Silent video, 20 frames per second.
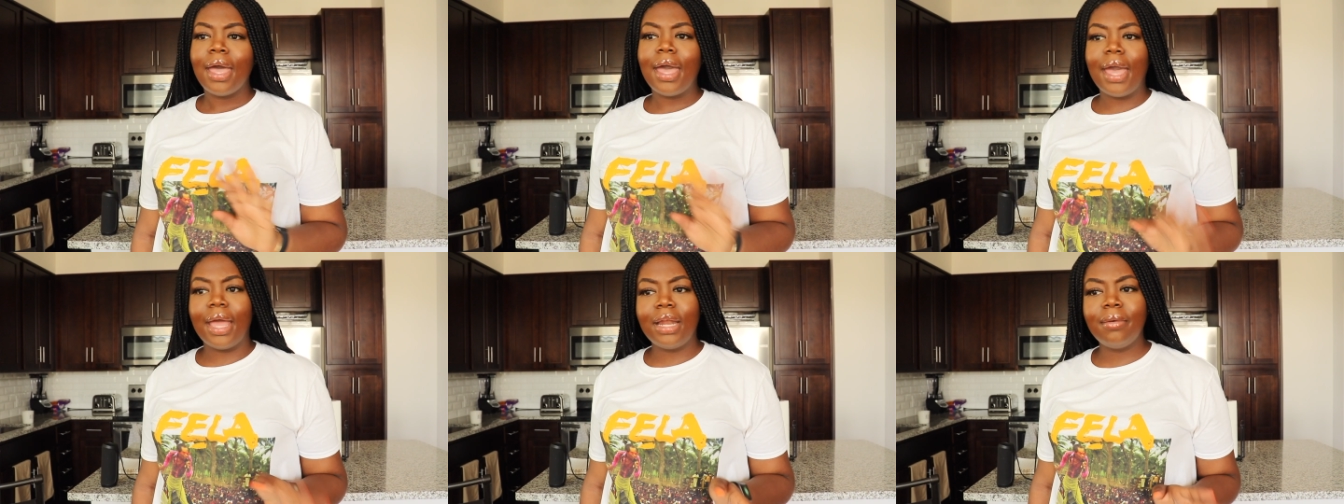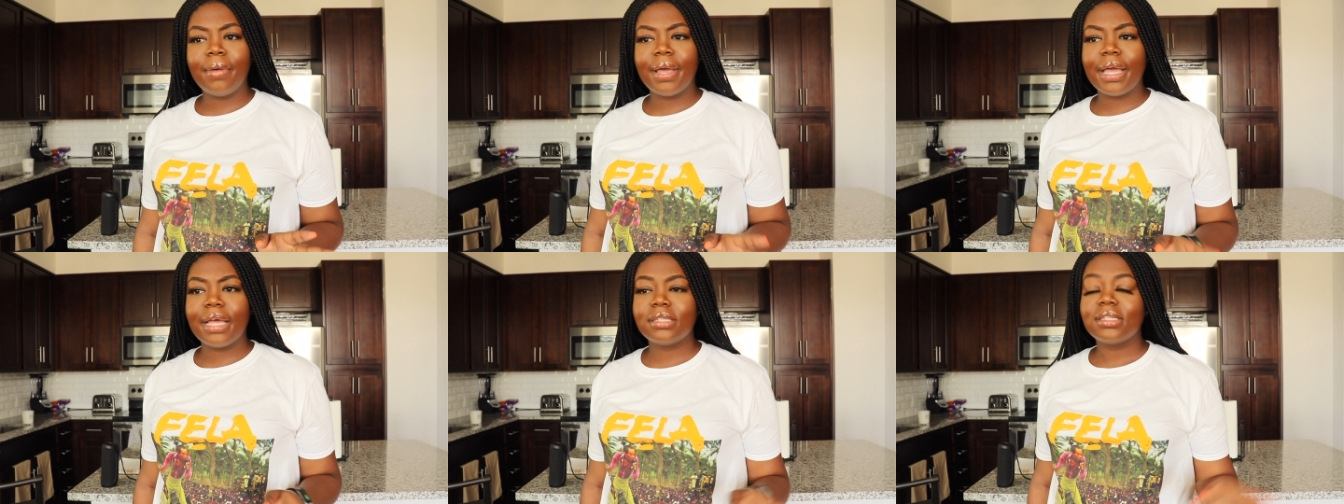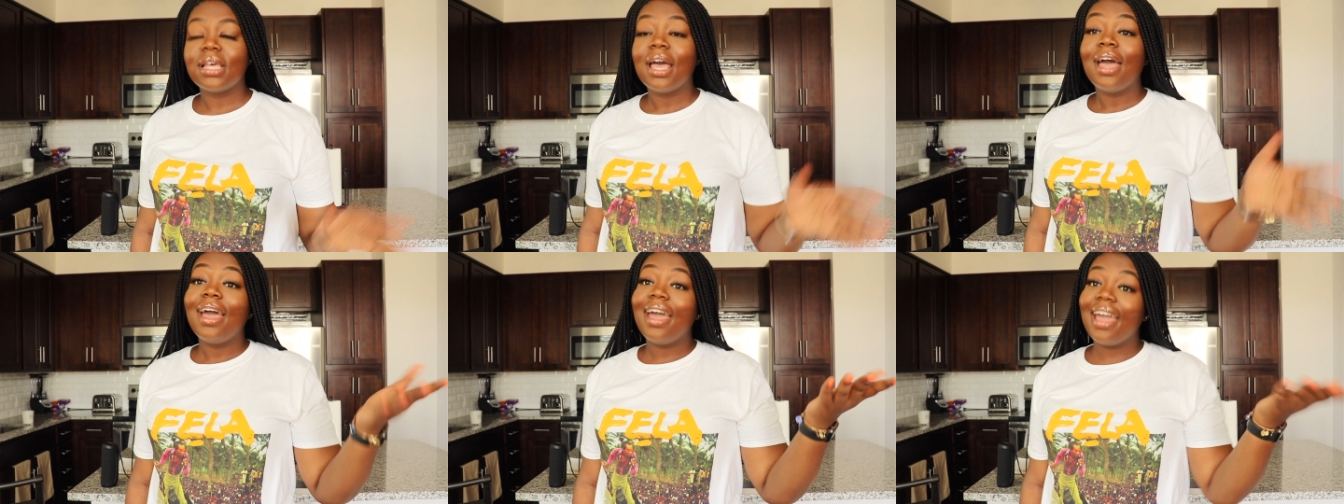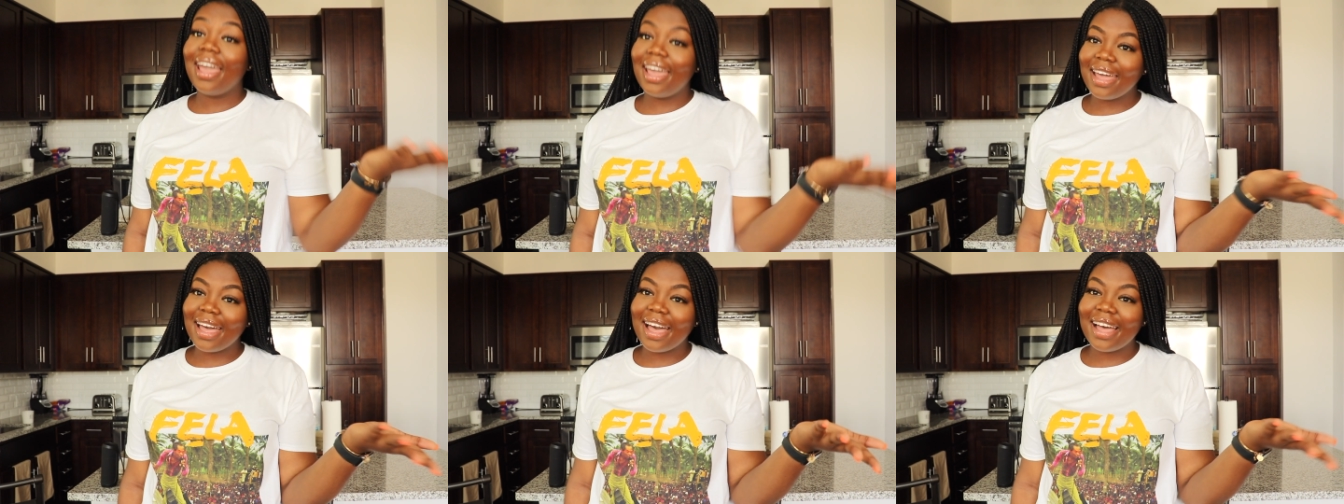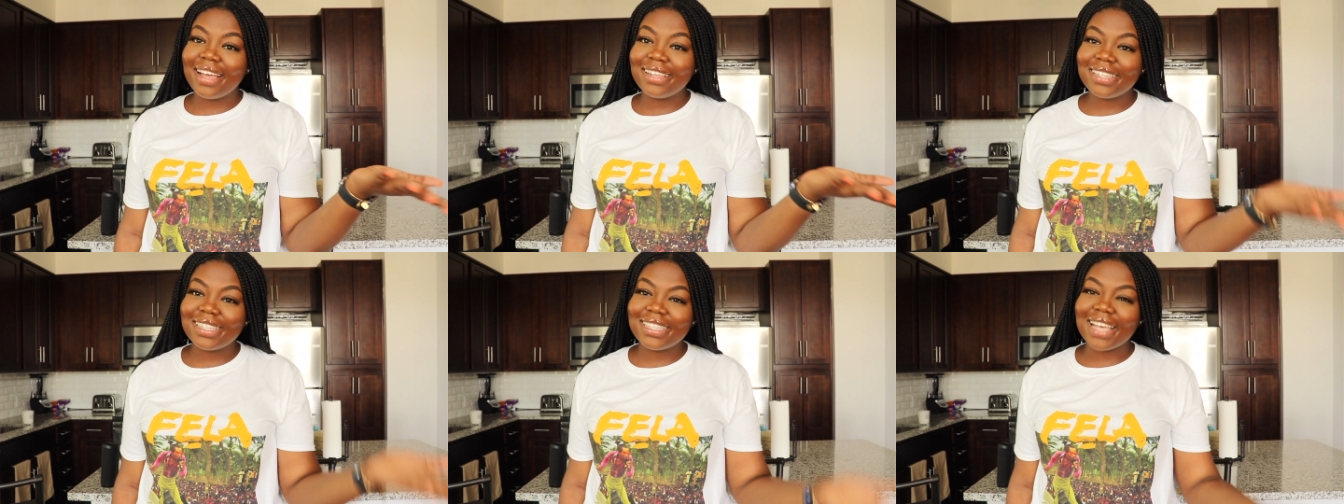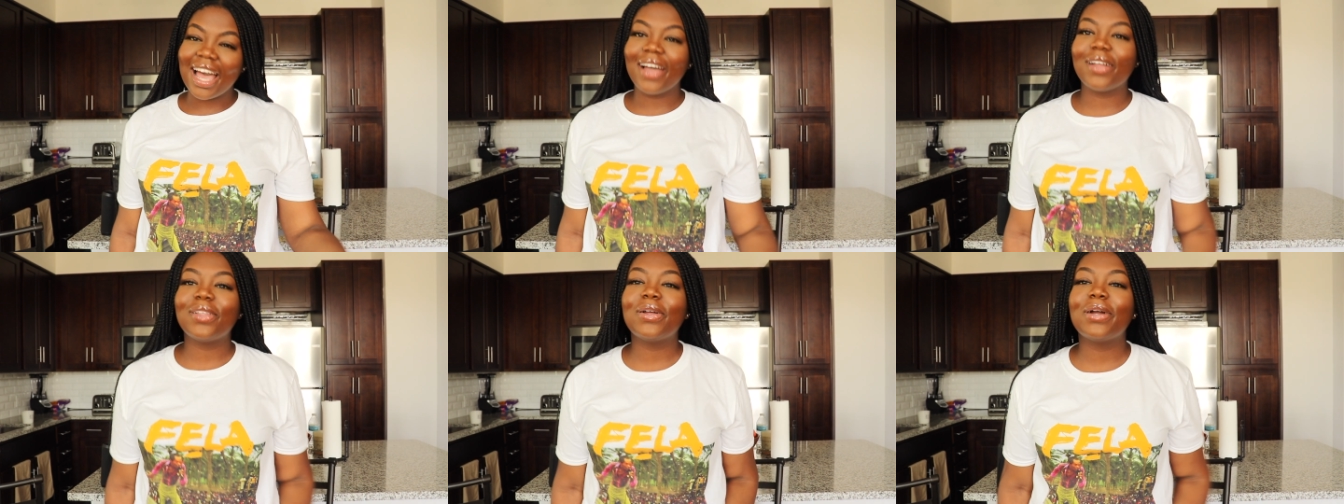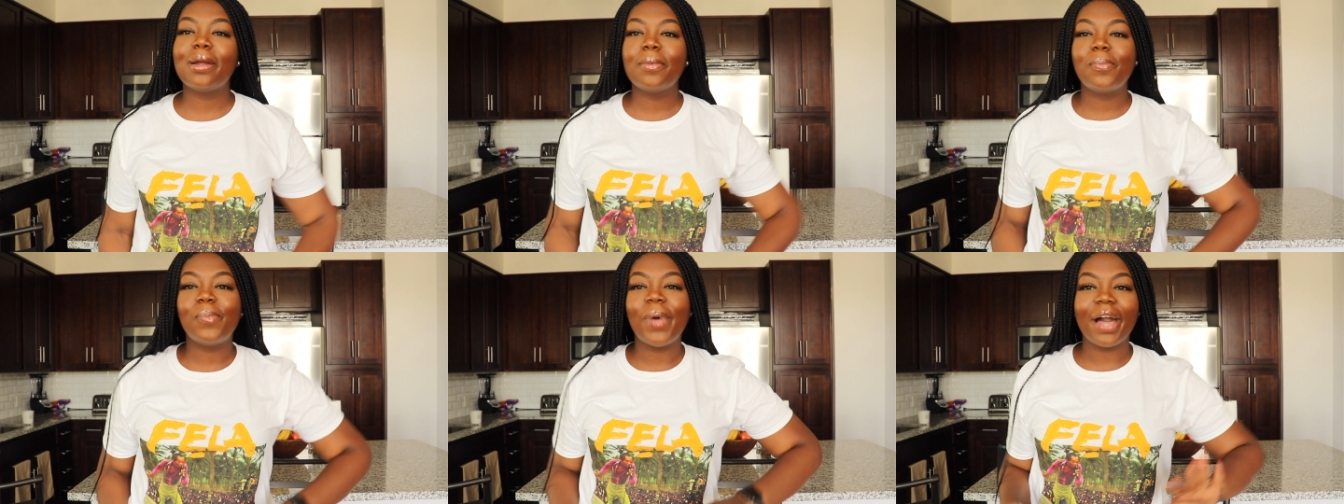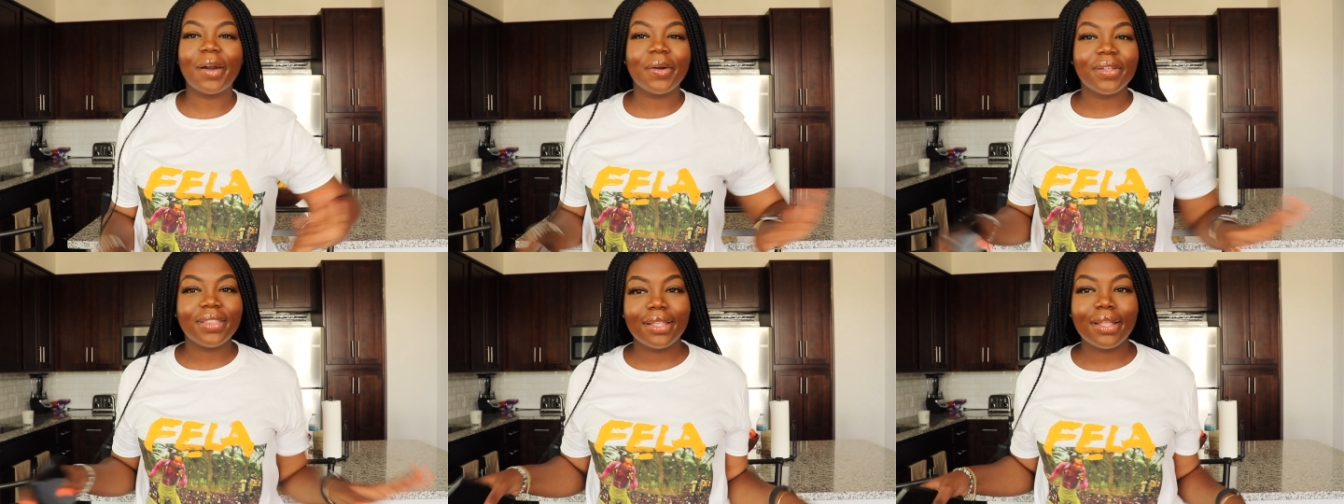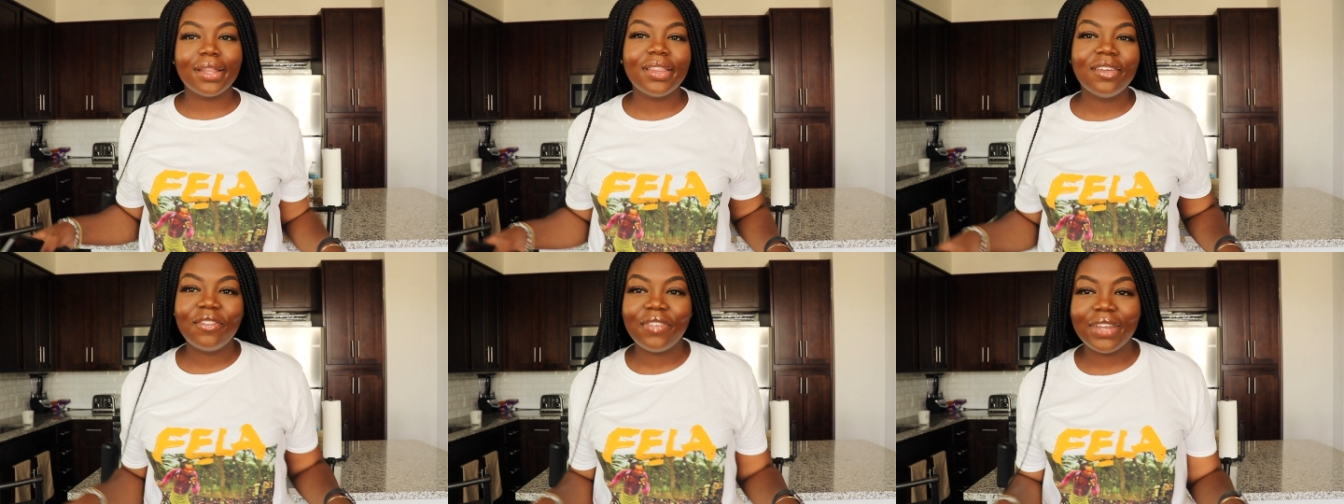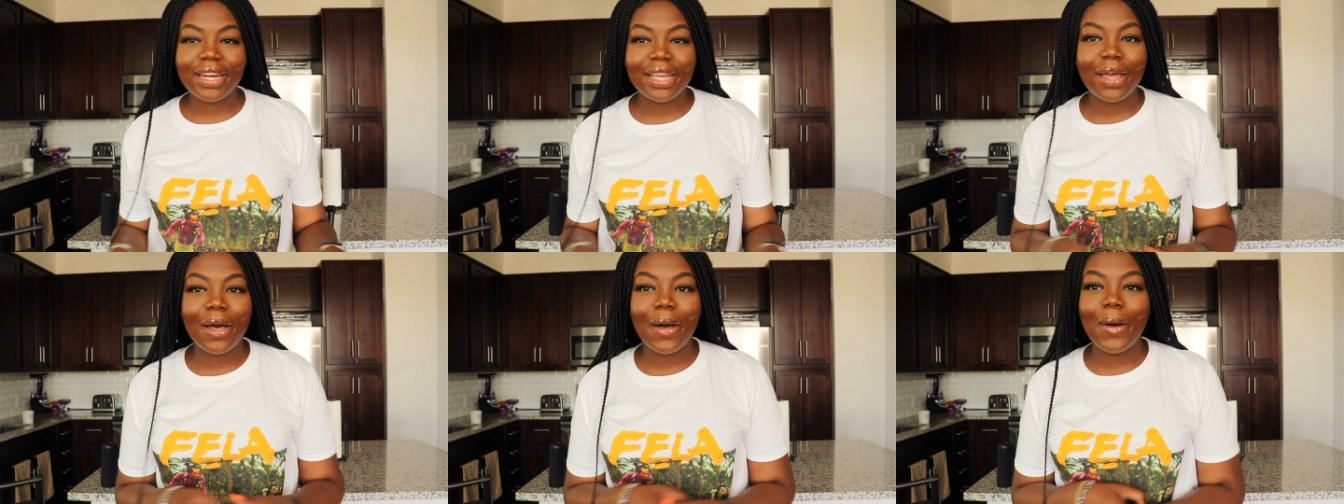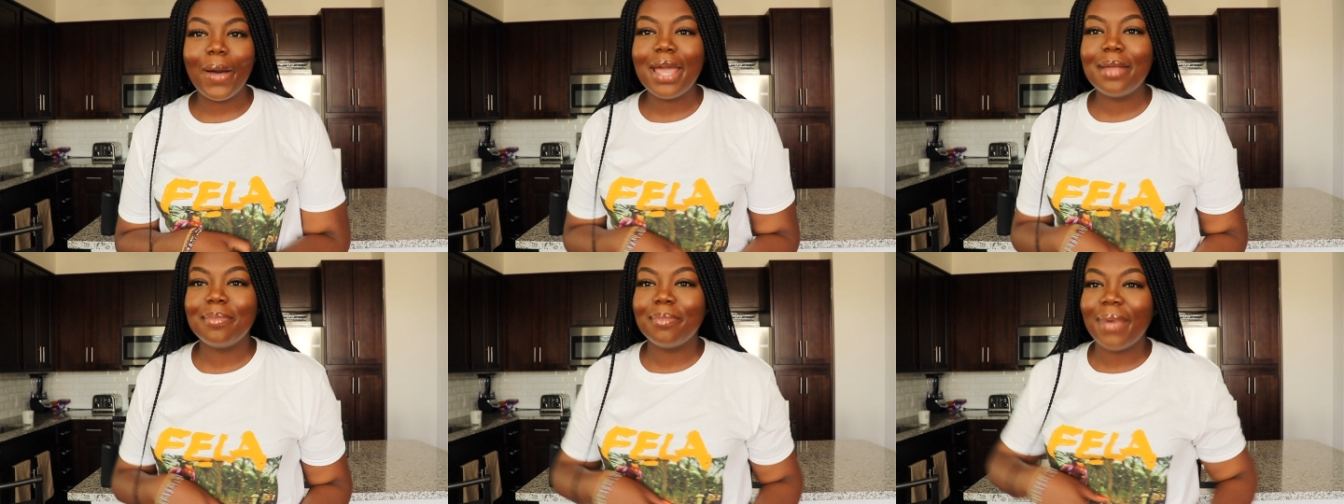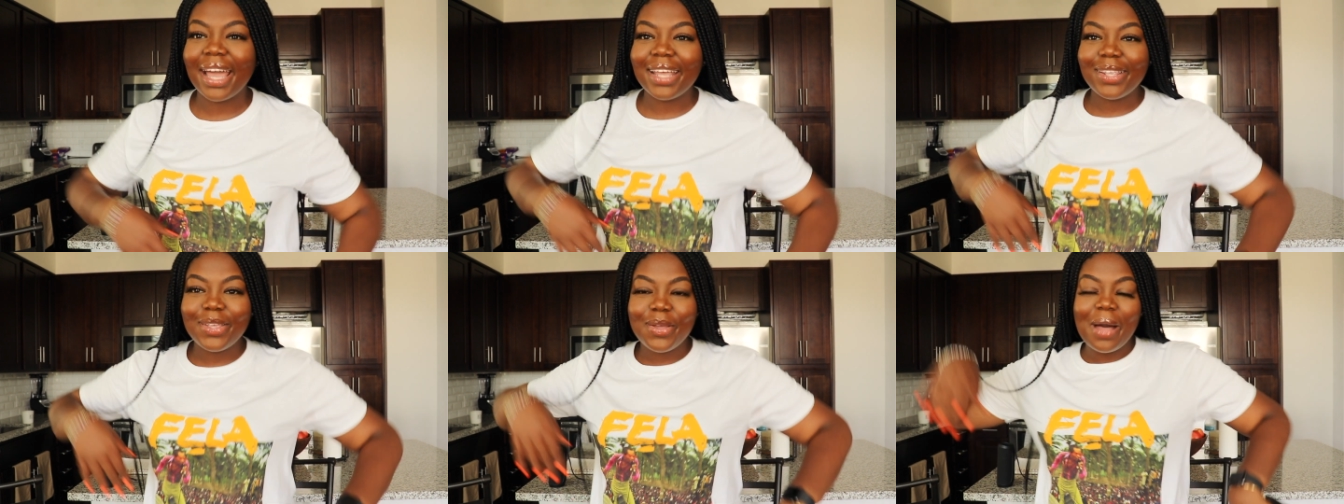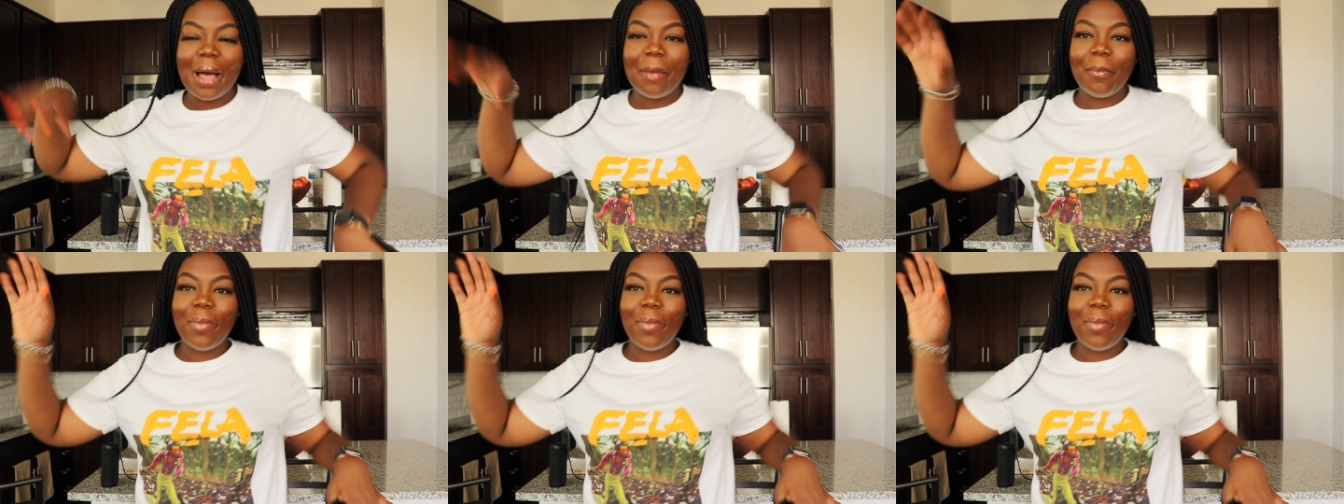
Anyways, hey guys, it's iGloria back with another video in my new